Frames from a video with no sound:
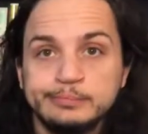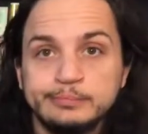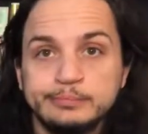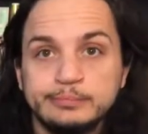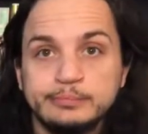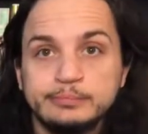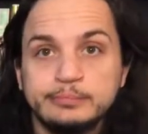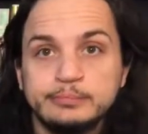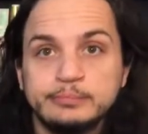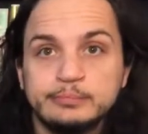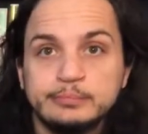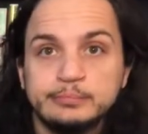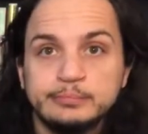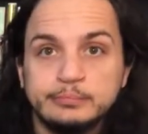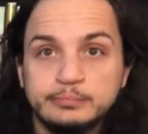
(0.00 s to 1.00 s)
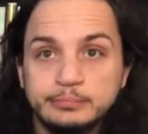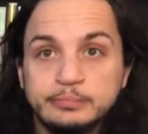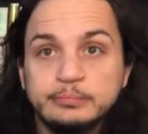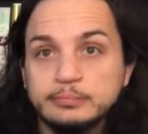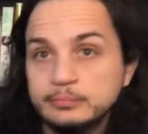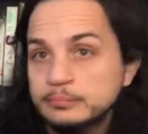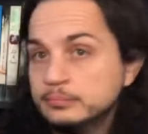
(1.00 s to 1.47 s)

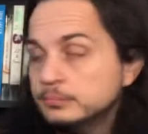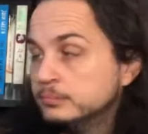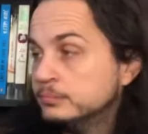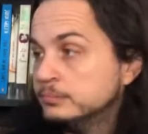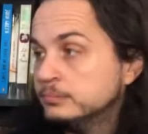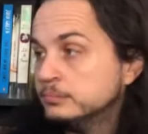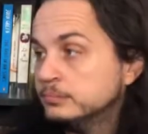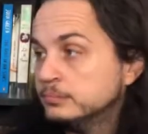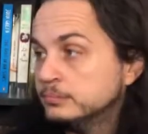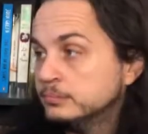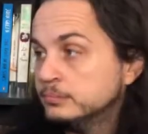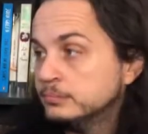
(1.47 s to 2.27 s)
(not speaking)